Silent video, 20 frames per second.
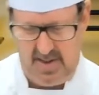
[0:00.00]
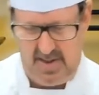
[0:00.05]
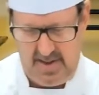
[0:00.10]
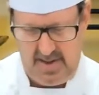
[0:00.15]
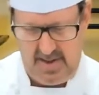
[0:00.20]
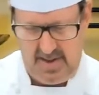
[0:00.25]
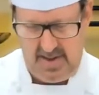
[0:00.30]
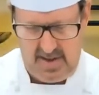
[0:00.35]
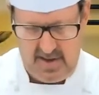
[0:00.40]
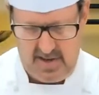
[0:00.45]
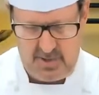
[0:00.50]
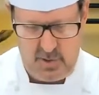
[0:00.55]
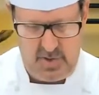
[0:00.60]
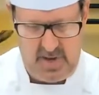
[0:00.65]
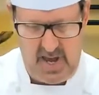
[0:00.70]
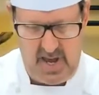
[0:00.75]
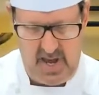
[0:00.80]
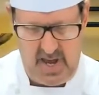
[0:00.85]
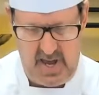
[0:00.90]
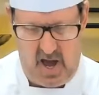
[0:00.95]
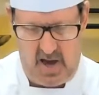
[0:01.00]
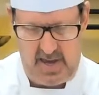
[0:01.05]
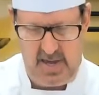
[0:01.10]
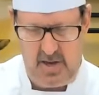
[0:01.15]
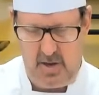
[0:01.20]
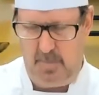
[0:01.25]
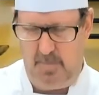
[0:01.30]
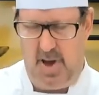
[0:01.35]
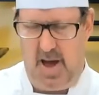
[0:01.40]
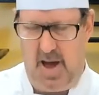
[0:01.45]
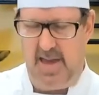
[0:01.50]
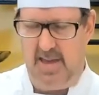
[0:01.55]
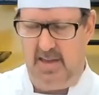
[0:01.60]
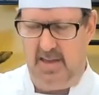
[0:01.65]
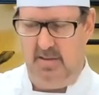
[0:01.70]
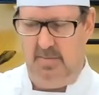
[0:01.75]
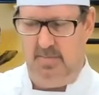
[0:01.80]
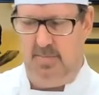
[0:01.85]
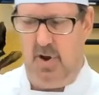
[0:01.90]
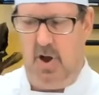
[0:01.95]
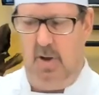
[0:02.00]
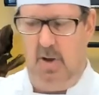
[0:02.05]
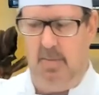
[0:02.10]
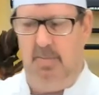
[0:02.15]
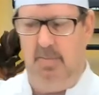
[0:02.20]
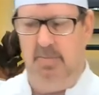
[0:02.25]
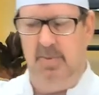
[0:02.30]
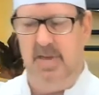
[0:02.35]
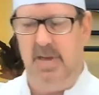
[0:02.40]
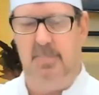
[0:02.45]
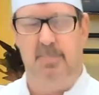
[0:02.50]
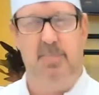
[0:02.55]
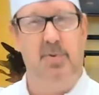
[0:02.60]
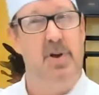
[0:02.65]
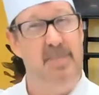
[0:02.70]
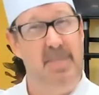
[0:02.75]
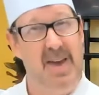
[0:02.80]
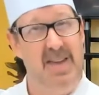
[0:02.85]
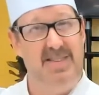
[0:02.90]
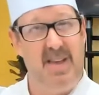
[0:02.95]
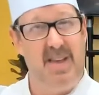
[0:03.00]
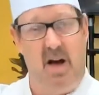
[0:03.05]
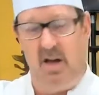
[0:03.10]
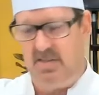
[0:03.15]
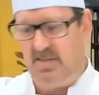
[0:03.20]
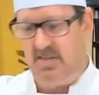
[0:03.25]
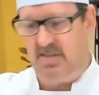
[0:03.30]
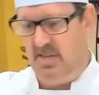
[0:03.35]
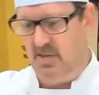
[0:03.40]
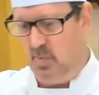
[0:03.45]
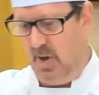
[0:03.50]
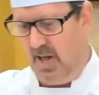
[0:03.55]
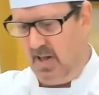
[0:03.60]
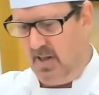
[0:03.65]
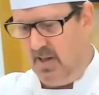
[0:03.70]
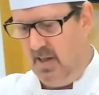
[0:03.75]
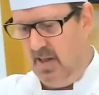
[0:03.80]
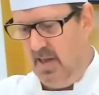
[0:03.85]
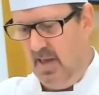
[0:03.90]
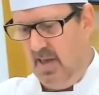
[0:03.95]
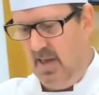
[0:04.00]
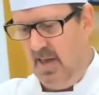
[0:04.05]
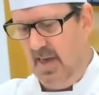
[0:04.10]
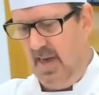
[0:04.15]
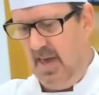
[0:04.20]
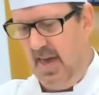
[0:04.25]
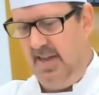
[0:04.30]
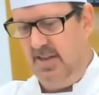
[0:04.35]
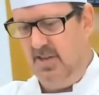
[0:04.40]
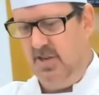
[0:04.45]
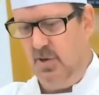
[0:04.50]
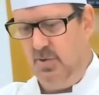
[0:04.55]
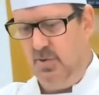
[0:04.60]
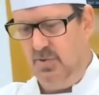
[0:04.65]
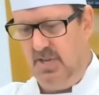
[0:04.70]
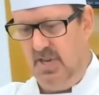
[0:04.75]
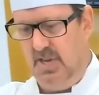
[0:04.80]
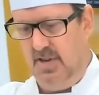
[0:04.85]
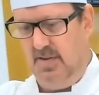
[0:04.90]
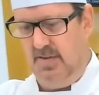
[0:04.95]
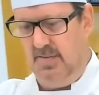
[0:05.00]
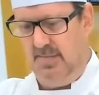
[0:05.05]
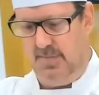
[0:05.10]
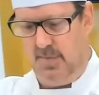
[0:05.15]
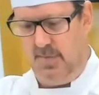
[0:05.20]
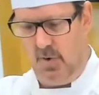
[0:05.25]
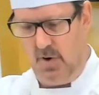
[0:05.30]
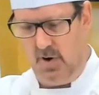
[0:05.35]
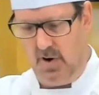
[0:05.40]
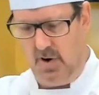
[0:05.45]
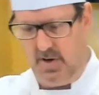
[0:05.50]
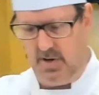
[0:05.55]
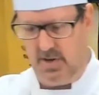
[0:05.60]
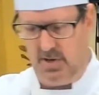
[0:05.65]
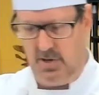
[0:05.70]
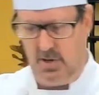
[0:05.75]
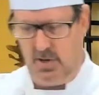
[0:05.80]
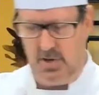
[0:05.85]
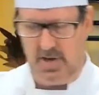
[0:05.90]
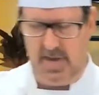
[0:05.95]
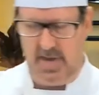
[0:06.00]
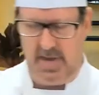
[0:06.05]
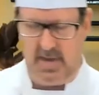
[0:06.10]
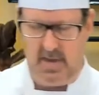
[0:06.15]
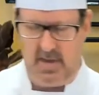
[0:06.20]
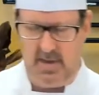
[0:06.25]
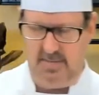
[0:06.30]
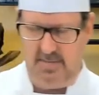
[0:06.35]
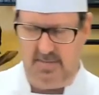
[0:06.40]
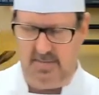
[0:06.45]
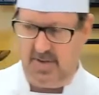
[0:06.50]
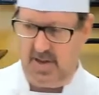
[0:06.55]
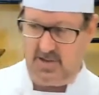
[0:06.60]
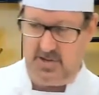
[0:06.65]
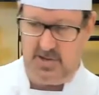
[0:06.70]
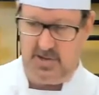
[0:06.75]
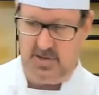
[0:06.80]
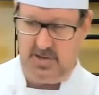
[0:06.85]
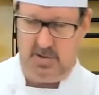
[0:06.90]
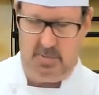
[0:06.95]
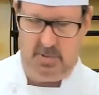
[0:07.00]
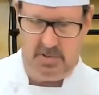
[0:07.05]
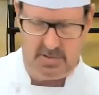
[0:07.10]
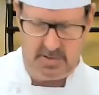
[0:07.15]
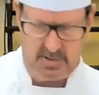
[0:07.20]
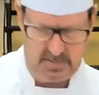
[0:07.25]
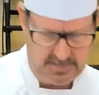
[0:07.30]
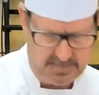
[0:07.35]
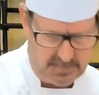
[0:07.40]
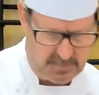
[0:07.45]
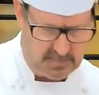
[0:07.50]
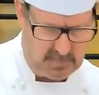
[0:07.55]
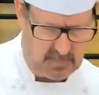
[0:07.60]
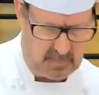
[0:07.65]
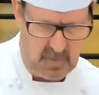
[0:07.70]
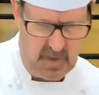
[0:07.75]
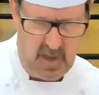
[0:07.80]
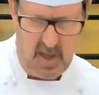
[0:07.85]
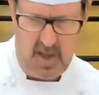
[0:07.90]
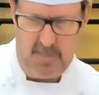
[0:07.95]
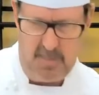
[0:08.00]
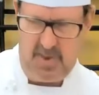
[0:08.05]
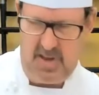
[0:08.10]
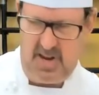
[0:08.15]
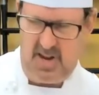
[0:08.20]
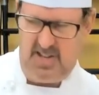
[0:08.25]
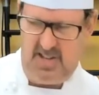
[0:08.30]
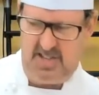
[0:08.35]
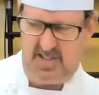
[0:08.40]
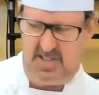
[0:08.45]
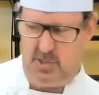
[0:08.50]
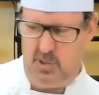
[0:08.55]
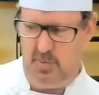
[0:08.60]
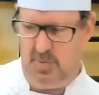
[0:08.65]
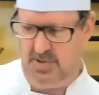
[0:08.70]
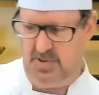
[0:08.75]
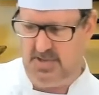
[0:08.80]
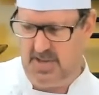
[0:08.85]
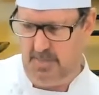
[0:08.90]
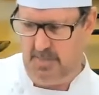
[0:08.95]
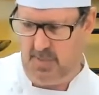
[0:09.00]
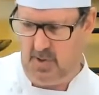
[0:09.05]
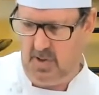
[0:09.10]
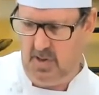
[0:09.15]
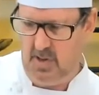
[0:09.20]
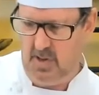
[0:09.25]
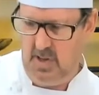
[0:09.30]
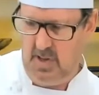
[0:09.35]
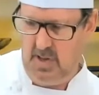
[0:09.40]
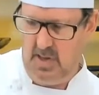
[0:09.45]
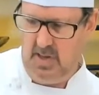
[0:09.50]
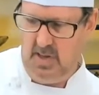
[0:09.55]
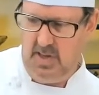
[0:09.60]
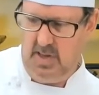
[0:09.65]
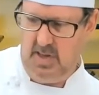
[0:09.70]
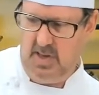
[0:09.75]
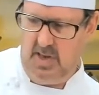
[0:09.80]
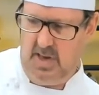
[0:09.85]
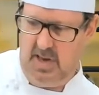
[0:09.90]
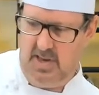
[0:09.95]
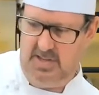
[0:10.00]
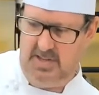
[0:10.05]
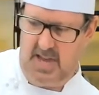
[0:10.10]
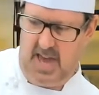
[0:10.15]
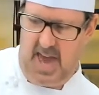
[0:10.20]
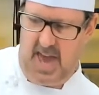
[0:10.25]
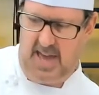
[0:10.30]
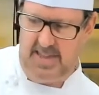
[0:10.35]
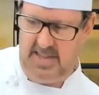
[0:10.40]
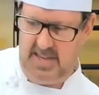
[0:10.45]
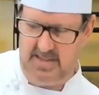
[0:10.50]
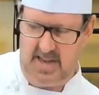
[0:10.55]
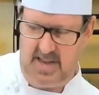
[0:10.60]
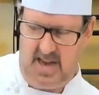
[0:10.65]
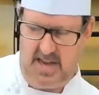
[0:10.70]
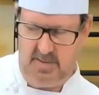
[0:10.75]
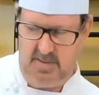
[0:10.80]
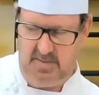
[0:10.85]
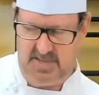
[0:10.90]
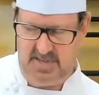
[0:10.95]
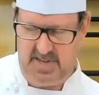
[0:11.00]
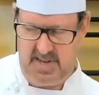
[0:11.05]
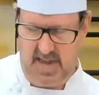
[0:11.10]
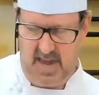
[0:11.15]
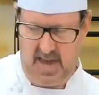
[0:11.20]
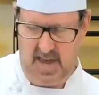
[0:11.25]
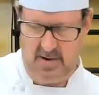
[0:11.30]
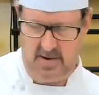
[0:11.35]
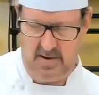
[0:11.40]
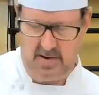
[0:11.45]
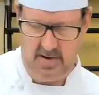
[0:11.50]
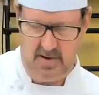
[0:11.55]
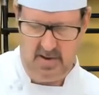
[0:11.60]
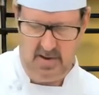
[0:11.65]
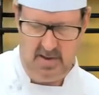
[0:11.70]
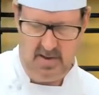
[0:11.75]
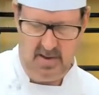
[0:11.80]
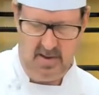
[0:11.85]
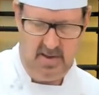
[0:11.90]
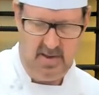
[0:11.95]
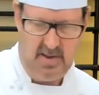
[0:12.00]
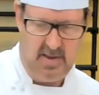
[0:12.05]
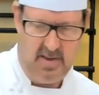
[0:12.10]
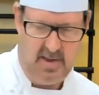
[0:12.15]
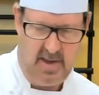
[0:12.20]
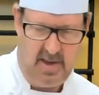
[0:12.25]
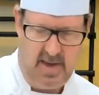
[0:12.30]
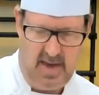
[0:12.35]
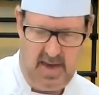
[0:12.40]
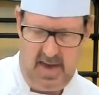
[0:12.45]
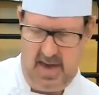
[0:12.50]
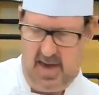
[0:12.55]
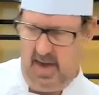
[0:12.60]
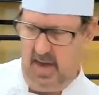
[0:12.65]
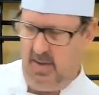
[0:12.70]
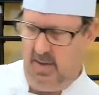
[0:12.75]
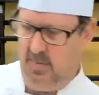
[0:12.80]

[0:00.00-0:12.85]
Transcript: sukiyaki. You could buy probably a pre-made sauce as well and use it for cooking vegetables. But it's super simple to add these items together and